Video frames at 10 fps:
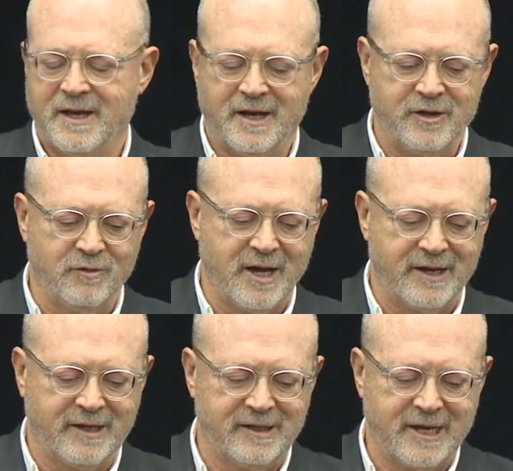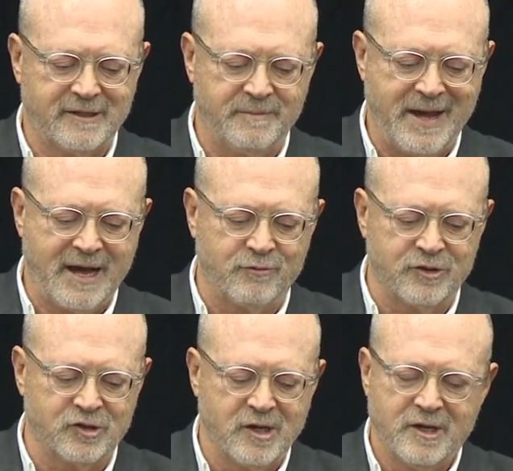Uh, you kind of connect it
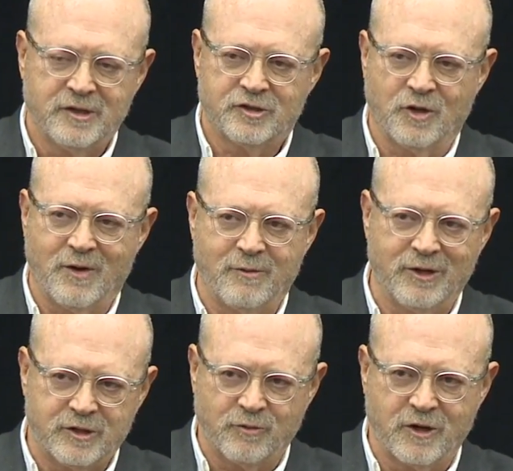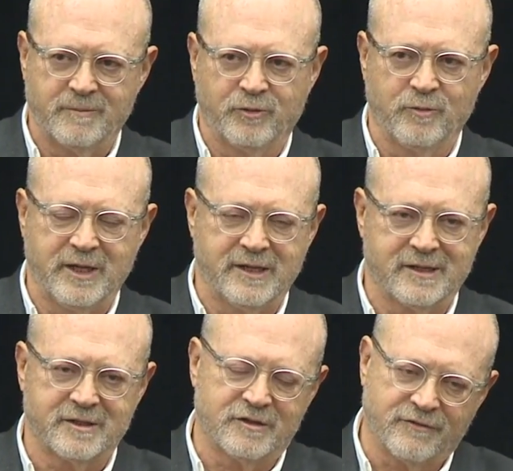backwards. So I went to work at
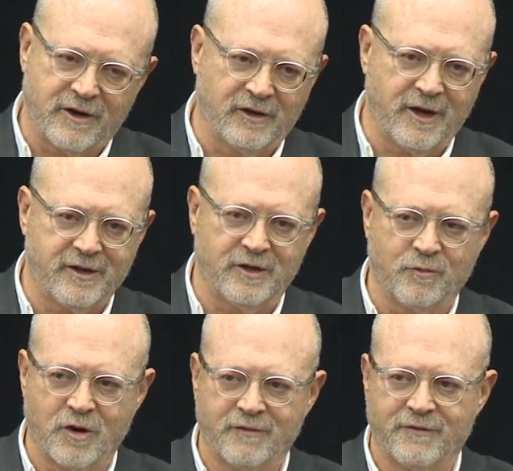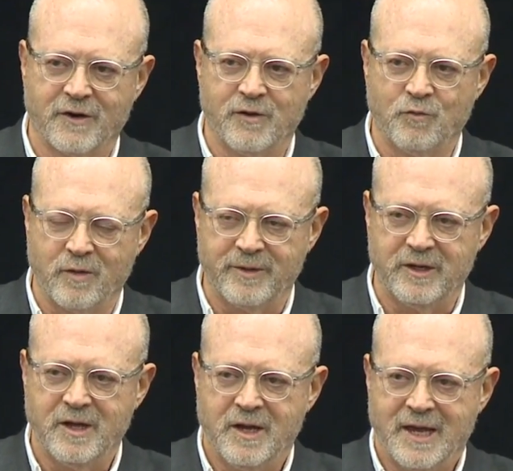Bloomingdale's. I was very lucky to work for a
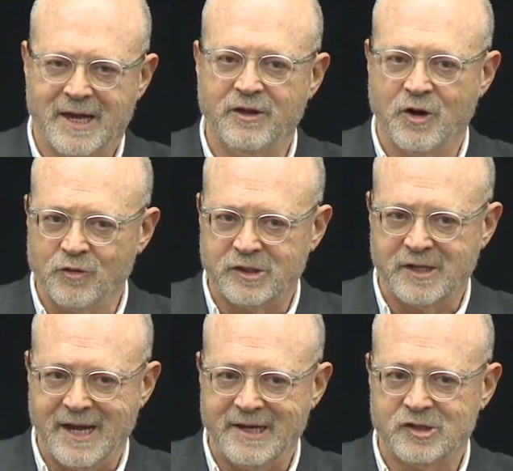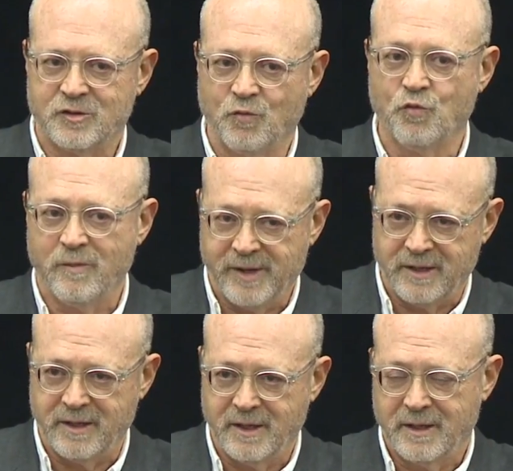woman. In those days,
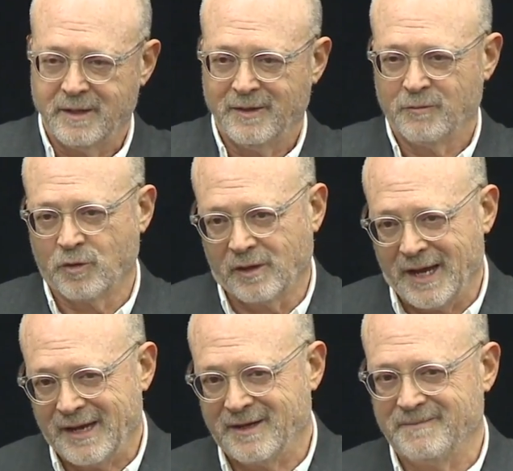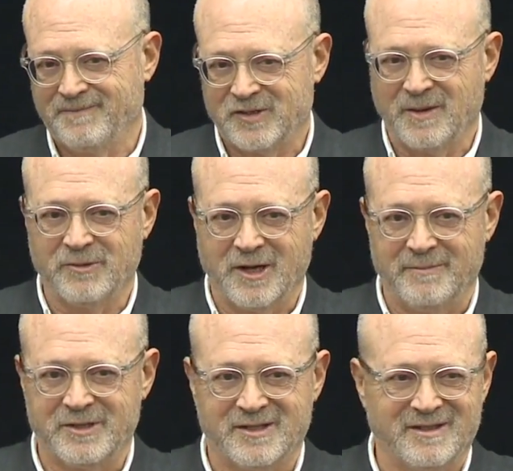women were like
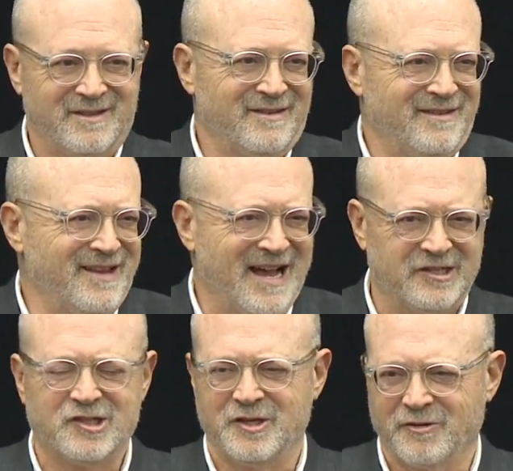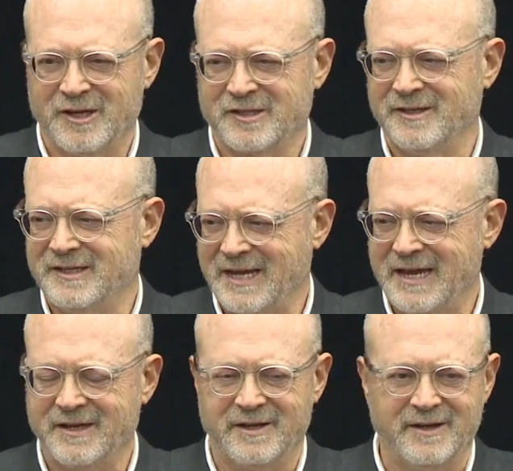sometimes not seriously
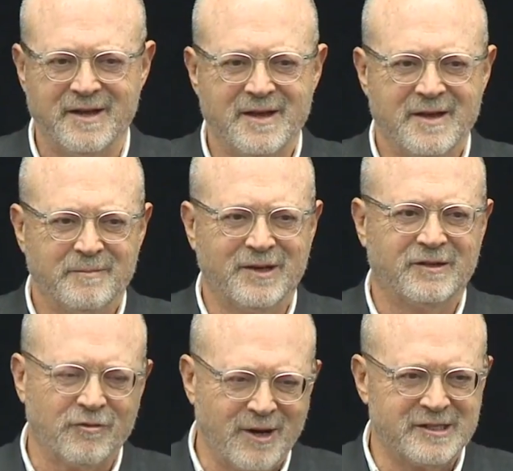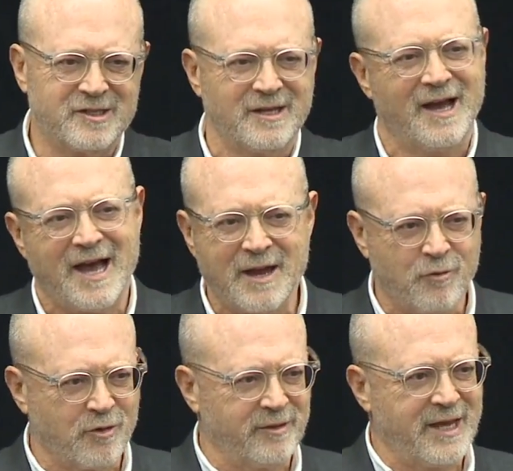taken but the rest, I
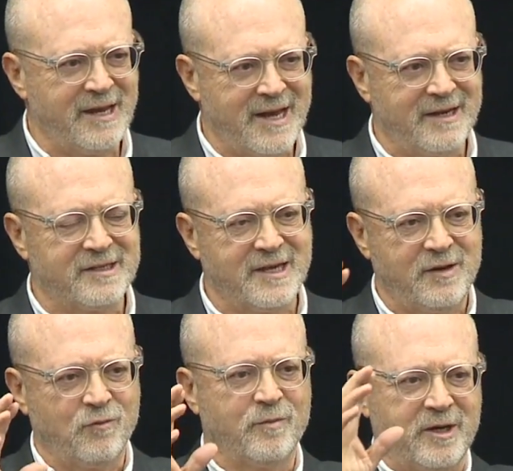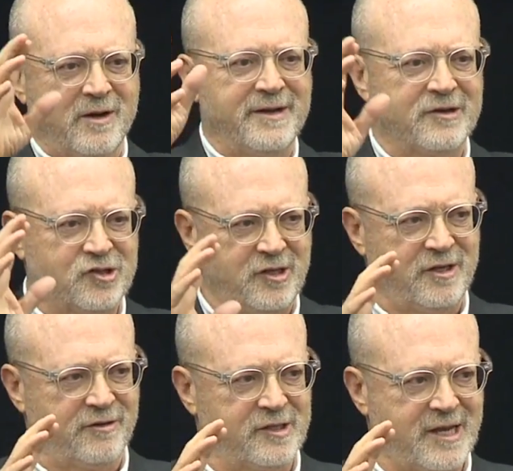work with eight out of 10 women on our
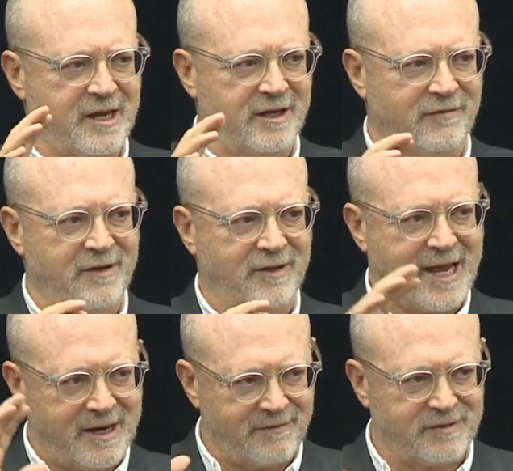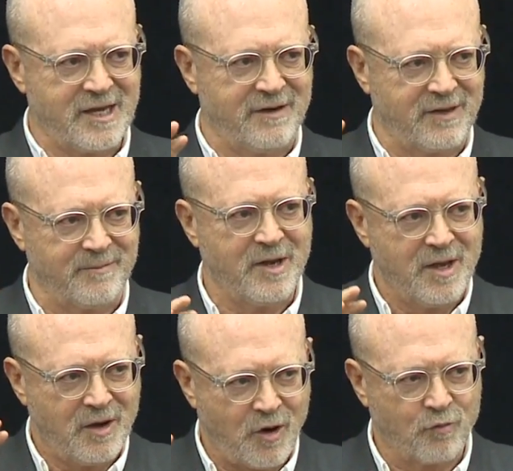senior executive level. Eight of 10 of them
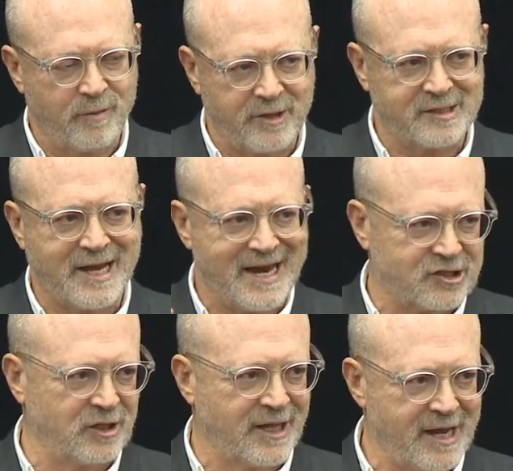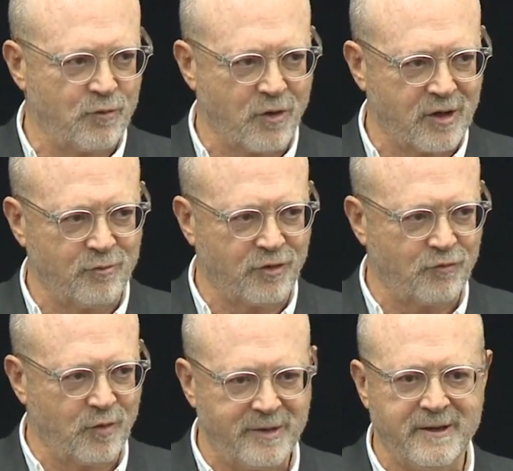are women because I actually like working
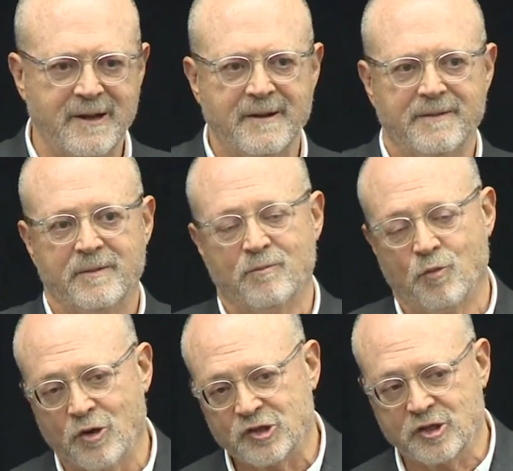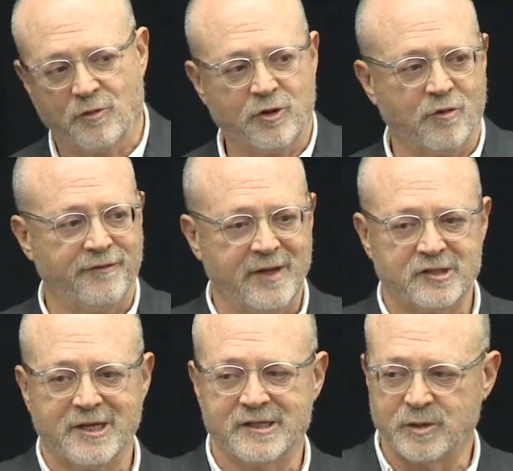with women more so, no
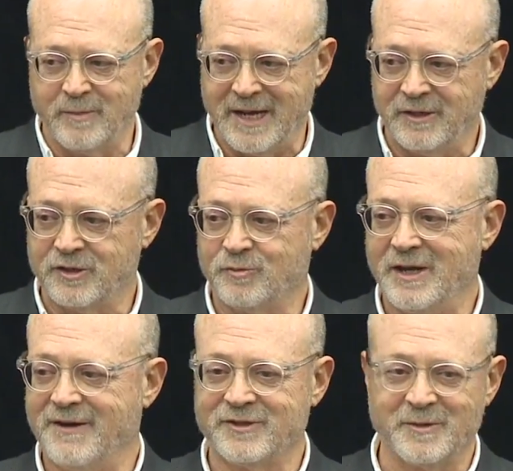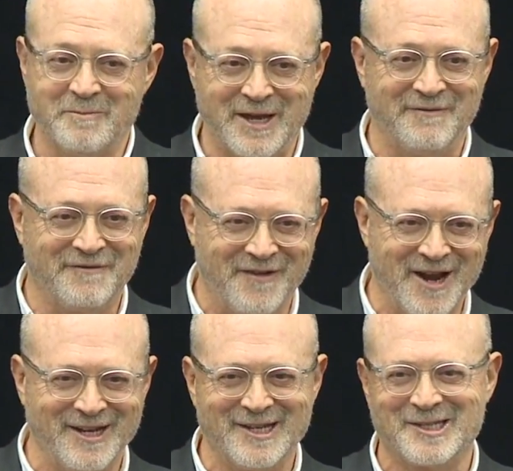offense against men, because we have some men in
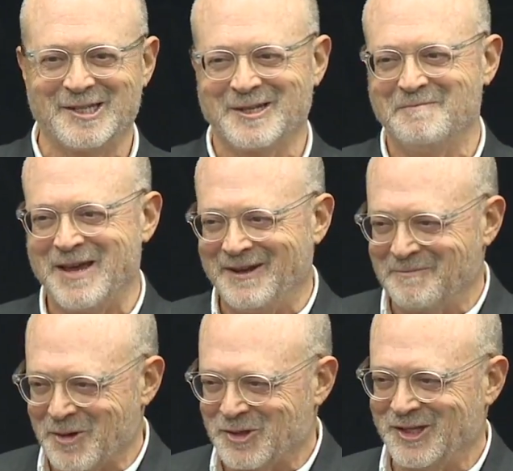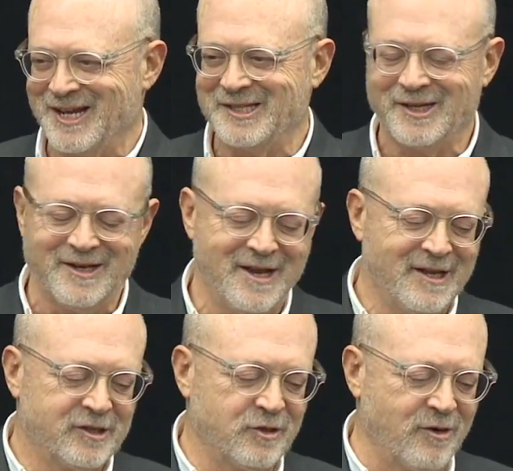finance and some men in merchandising and
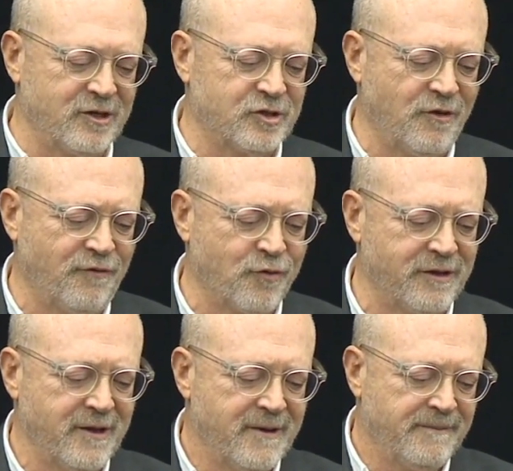so on and so forth.